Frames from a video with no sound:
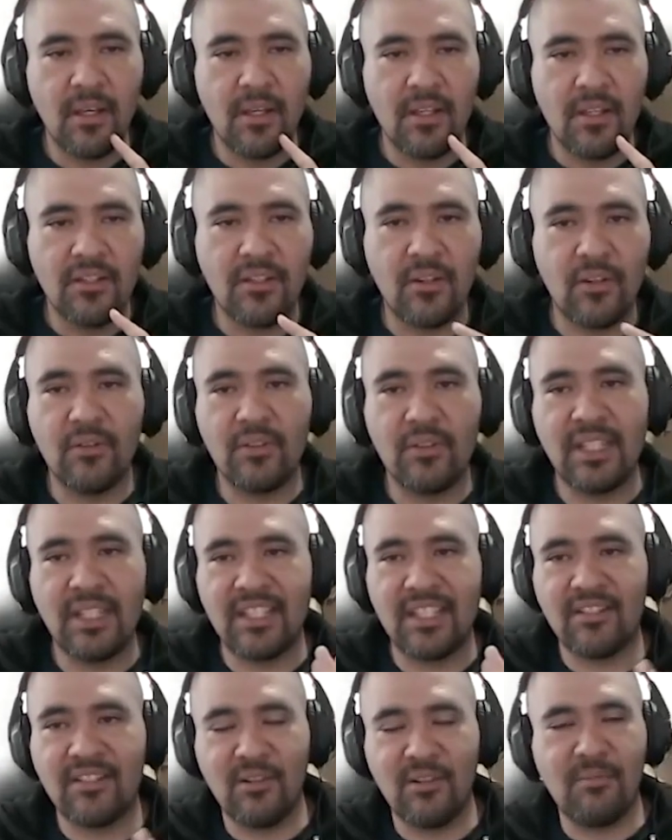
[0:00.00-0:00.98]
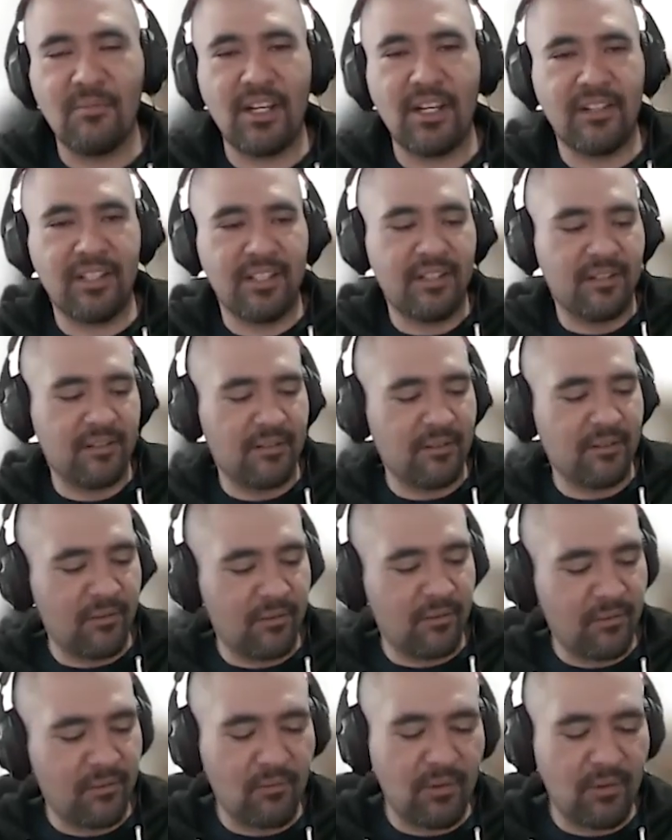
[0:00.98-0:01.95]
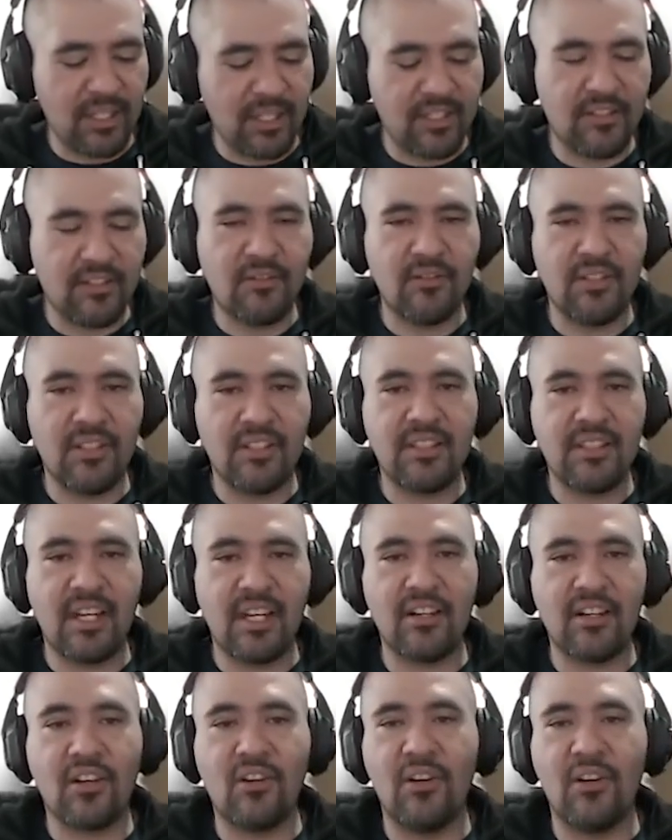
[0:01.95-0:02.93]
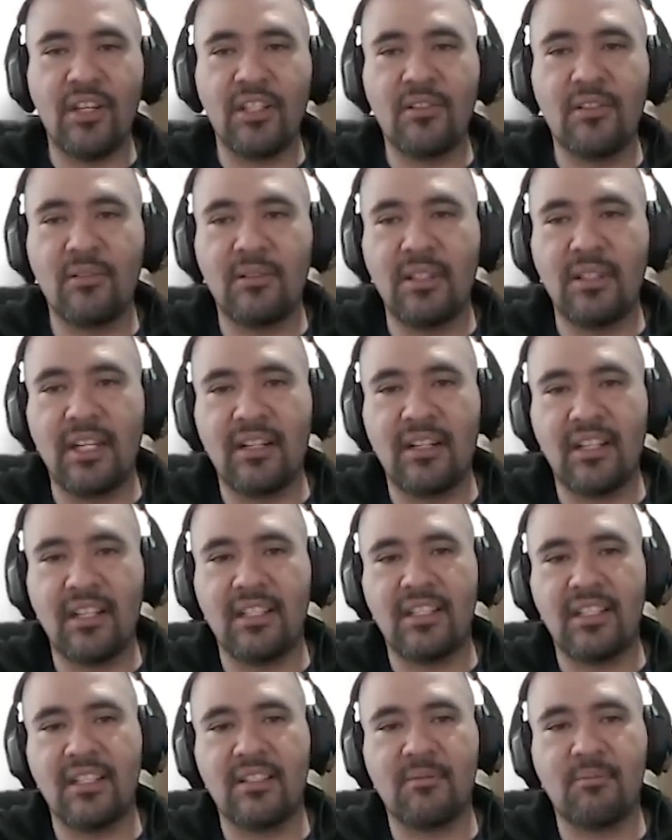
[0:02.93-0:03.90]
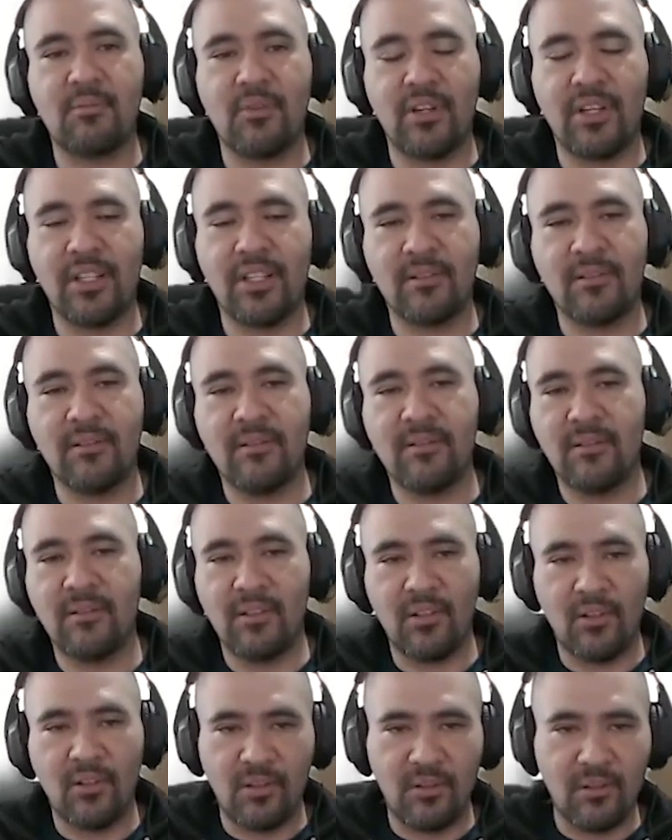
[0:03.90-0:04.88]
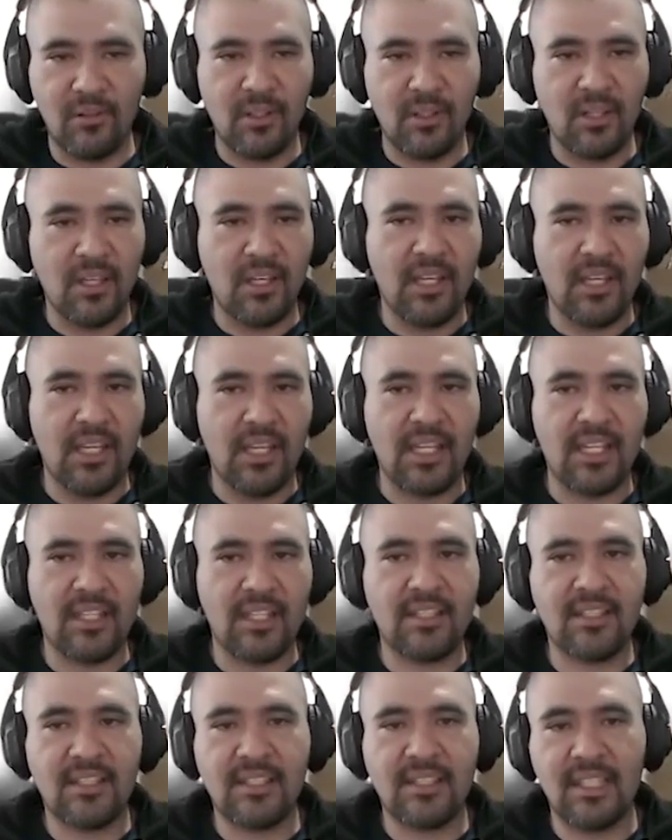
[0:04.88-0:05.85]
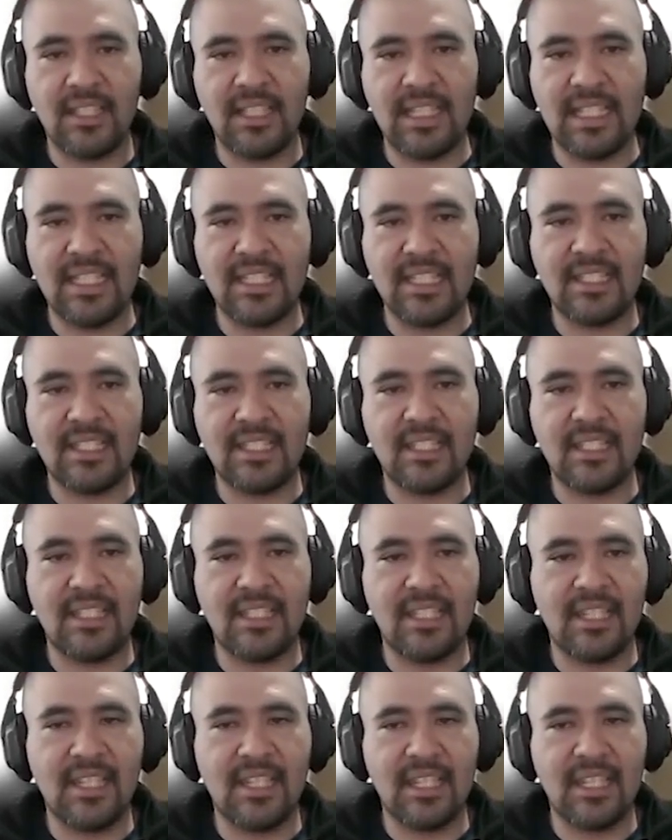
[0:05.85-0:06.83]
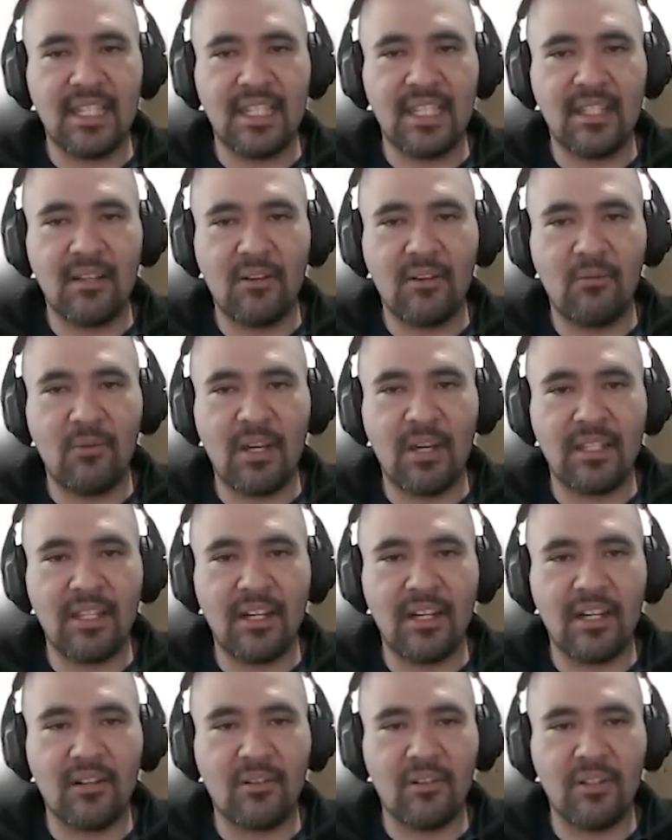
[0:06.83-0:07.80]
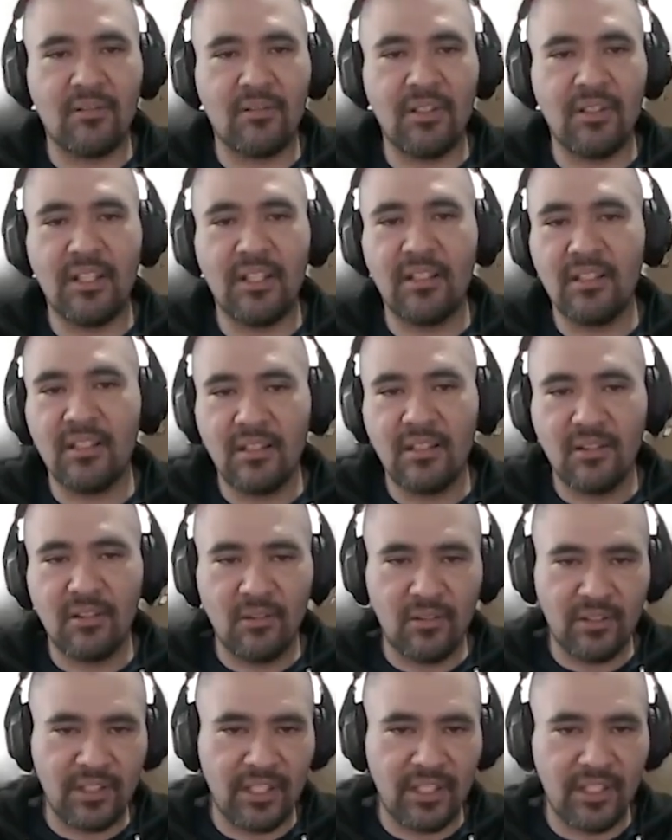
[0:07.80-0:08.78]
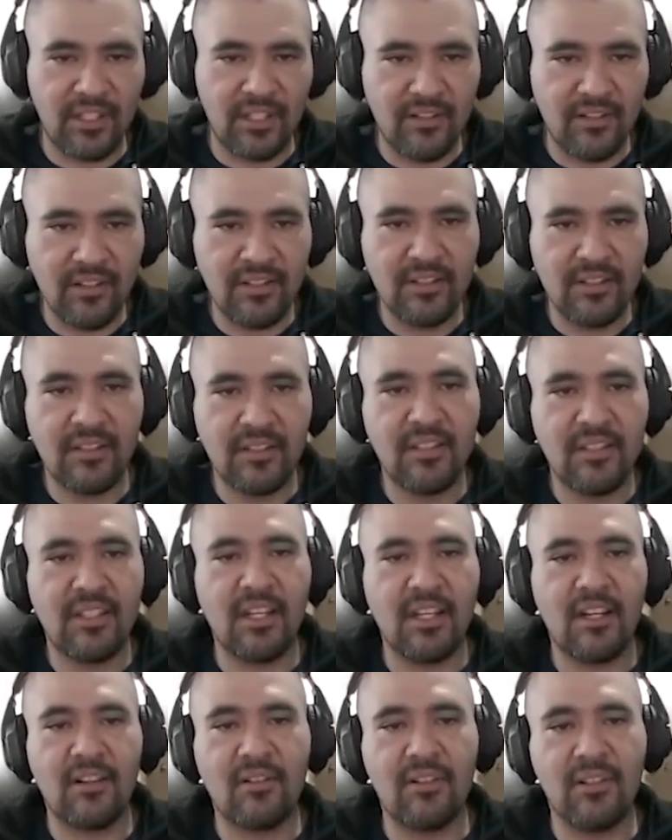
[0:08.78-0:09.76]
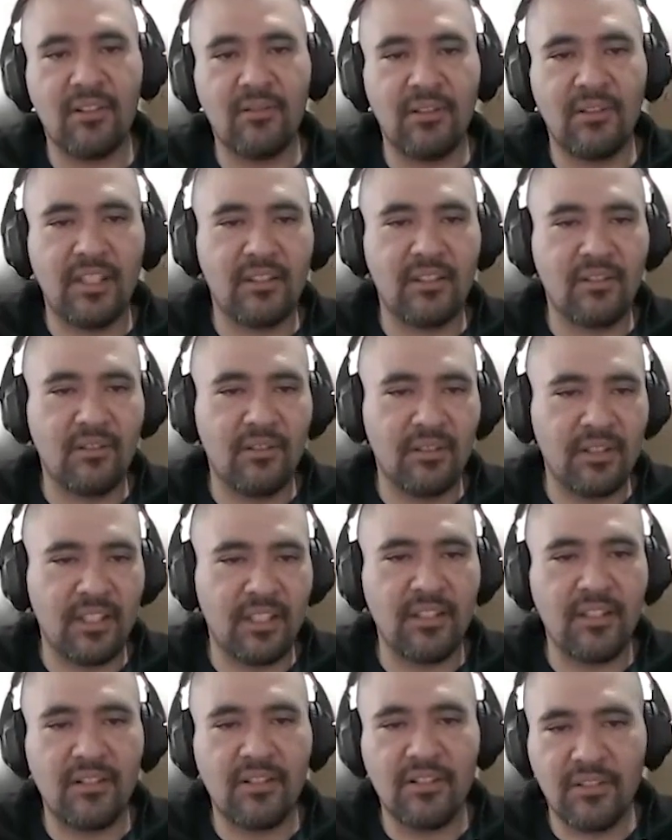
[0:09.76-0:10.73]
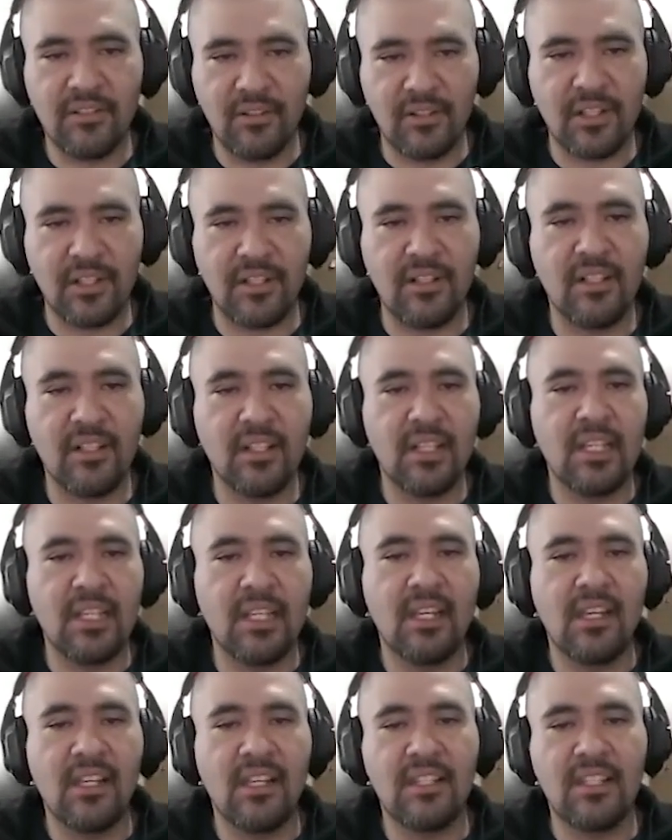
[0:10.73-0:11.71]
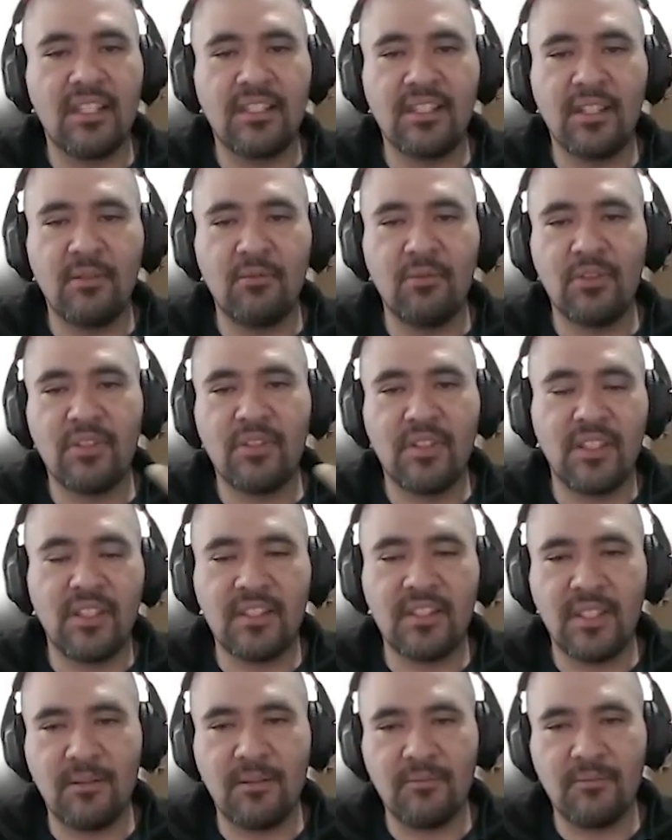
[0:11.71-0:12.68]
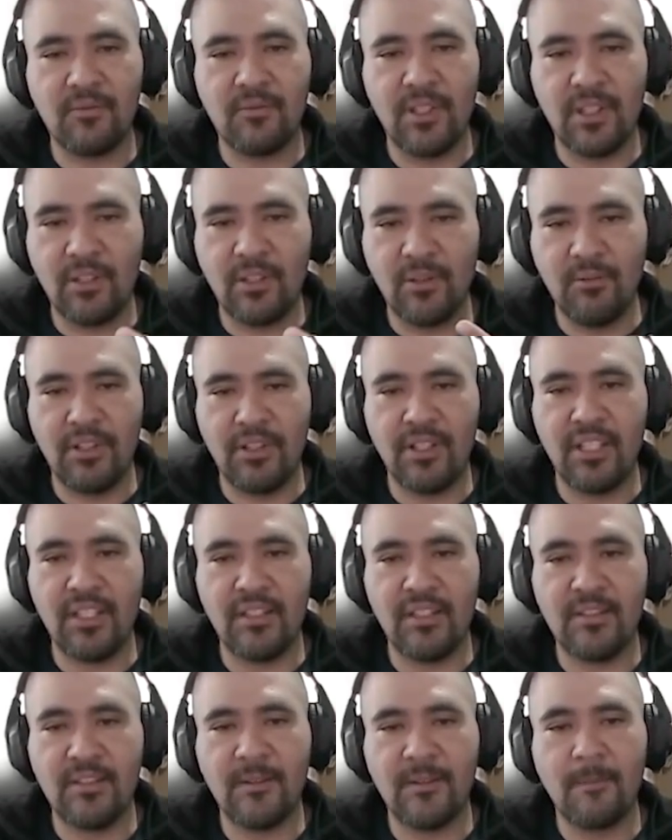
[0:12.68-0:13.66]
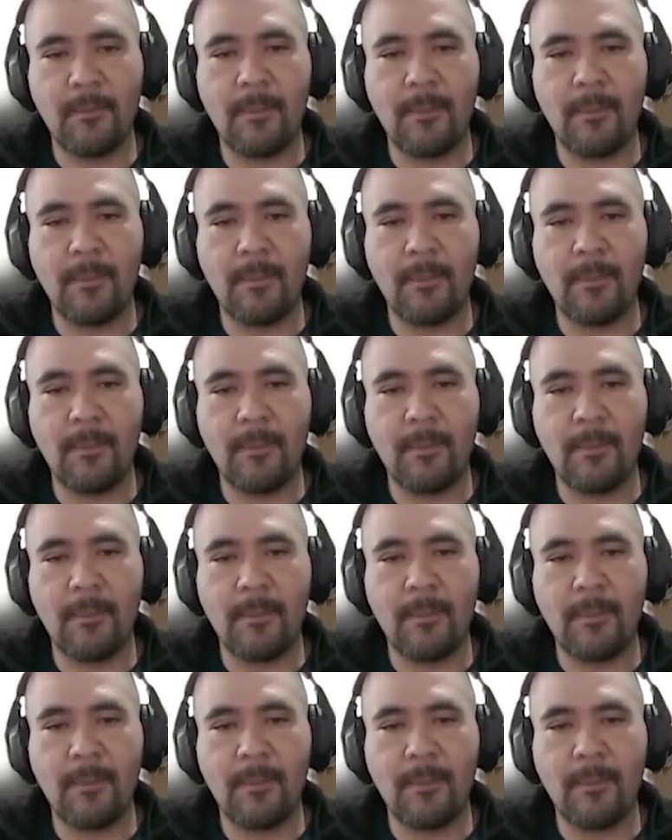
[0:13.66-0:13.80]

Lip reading: So the summary, what the students are going to learn in this project. Let's list what they are going to learn. Containers. They are going to learn containers, Docker, distribute systems with Kubernetes.